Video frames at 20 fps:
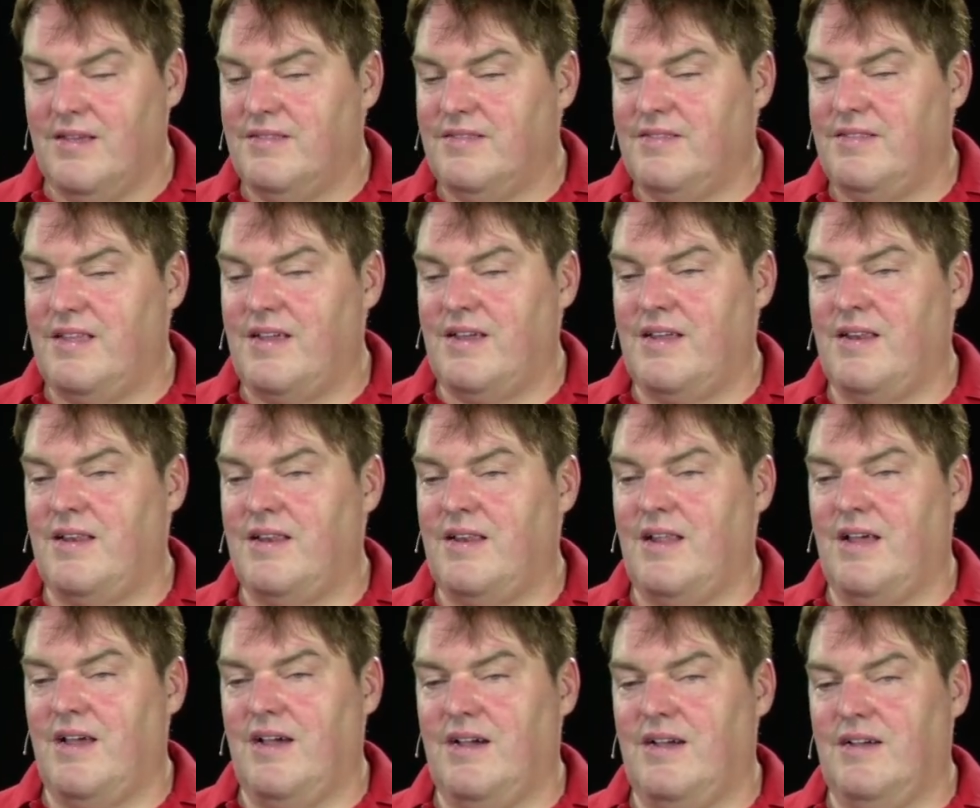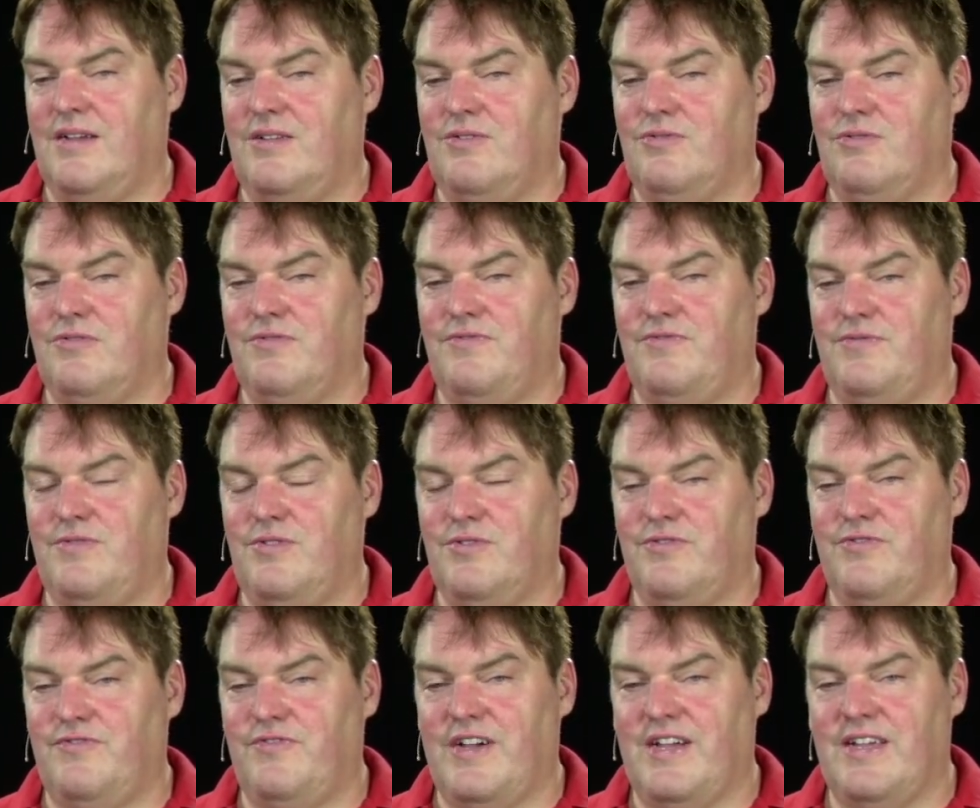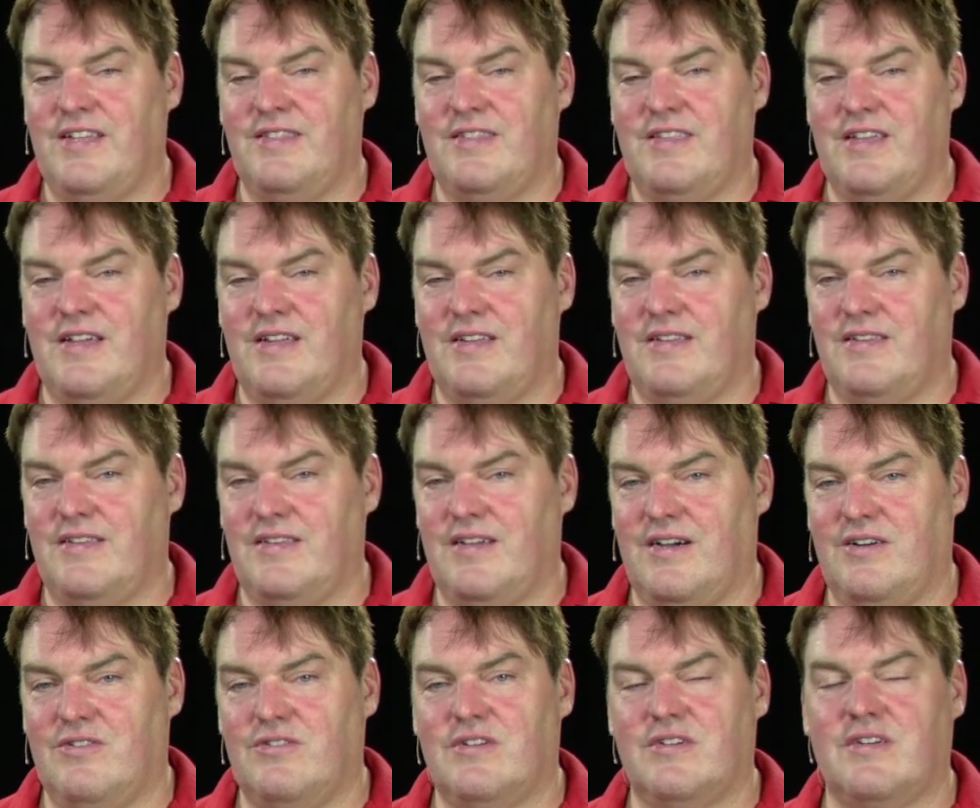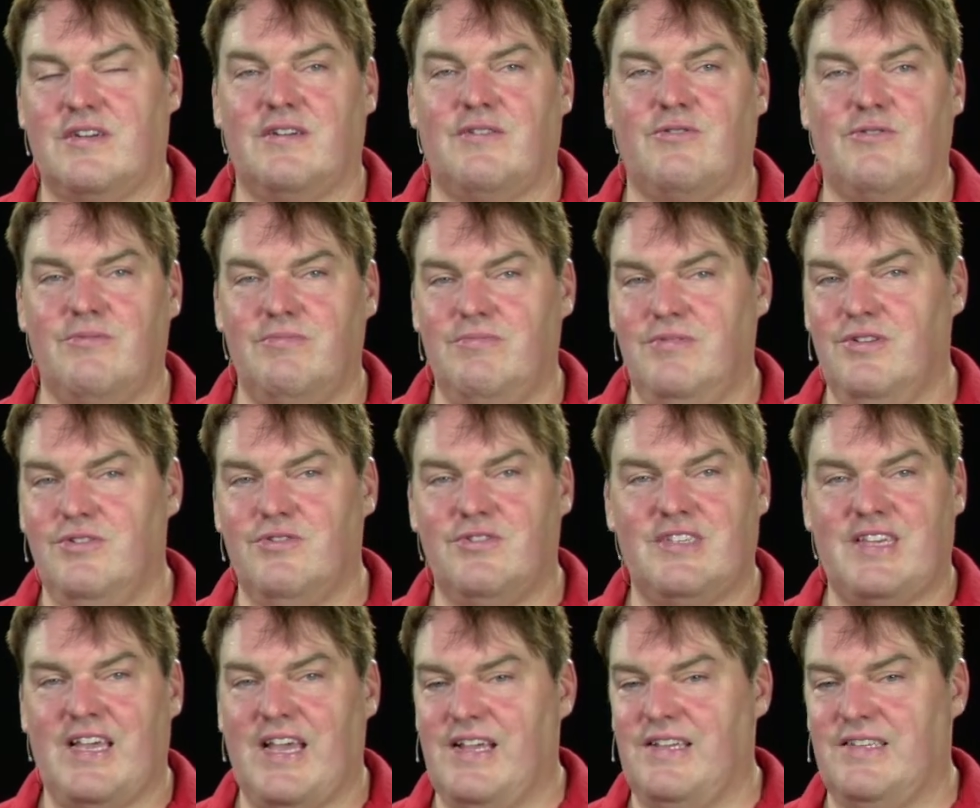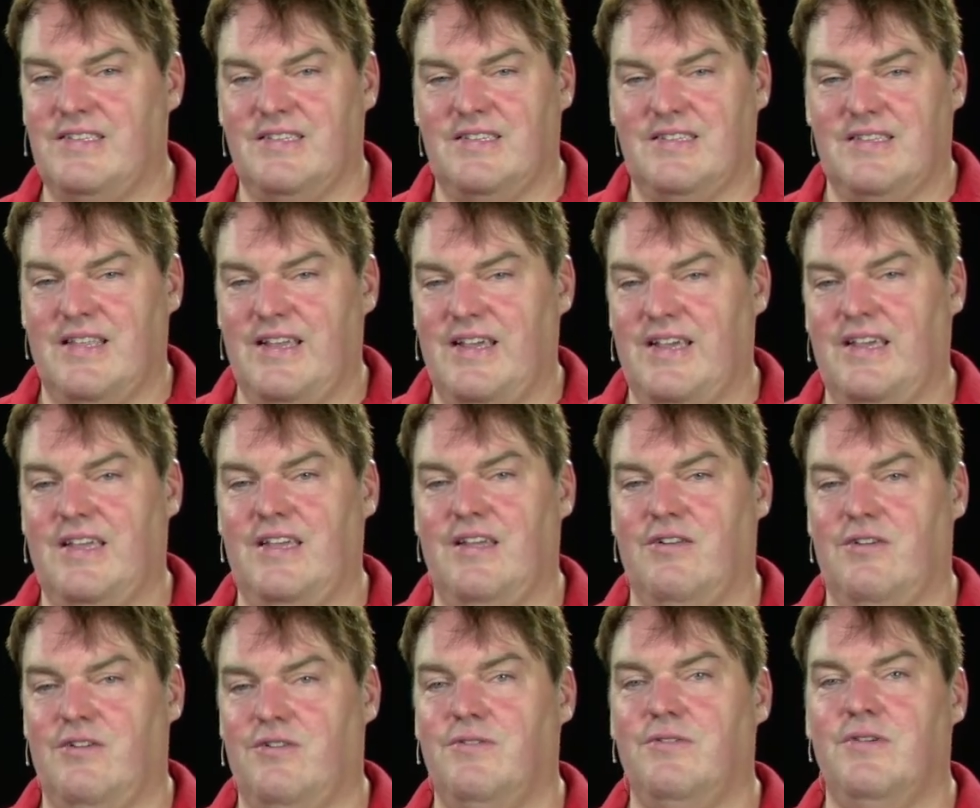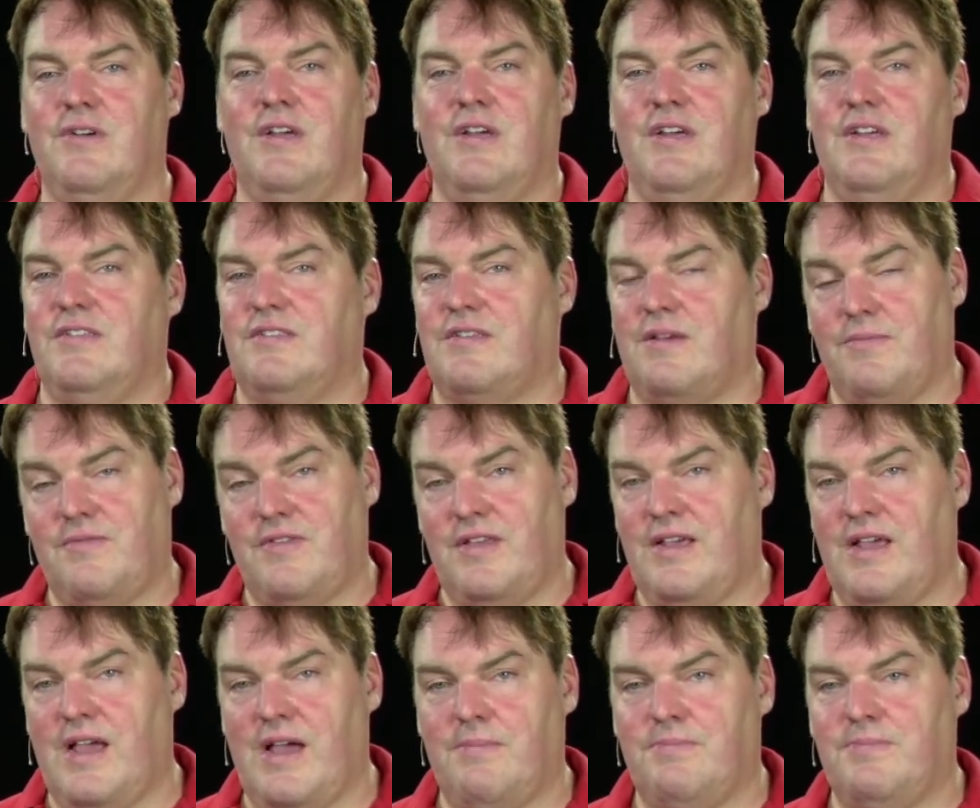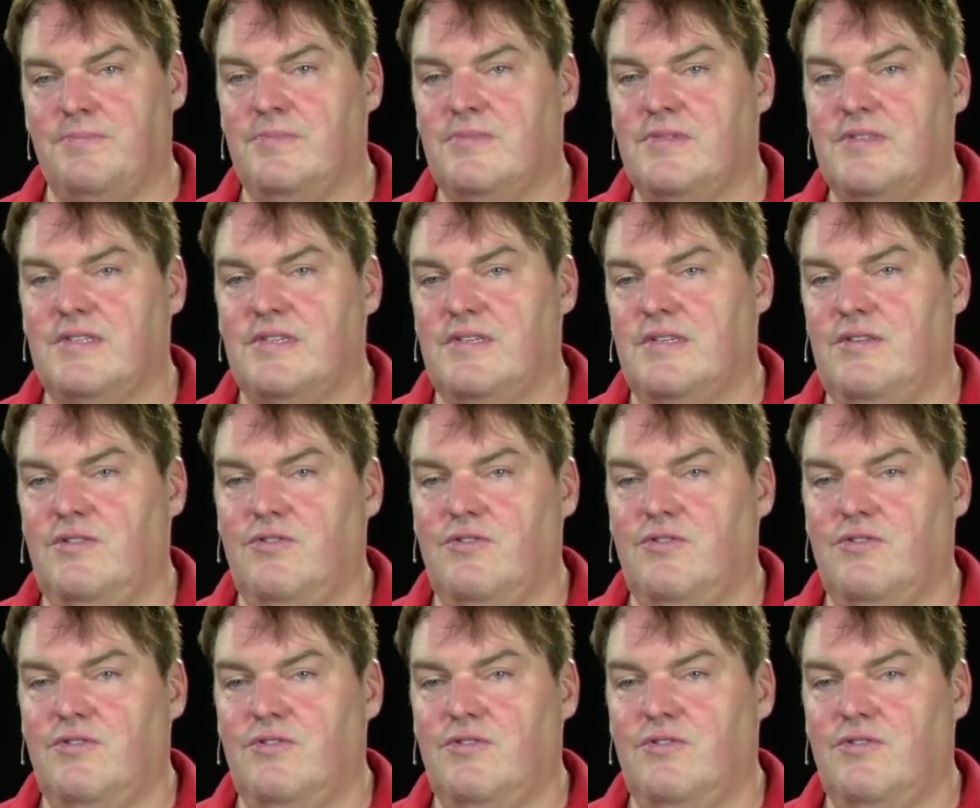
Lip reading: then you'll find that our use case is like, something happens in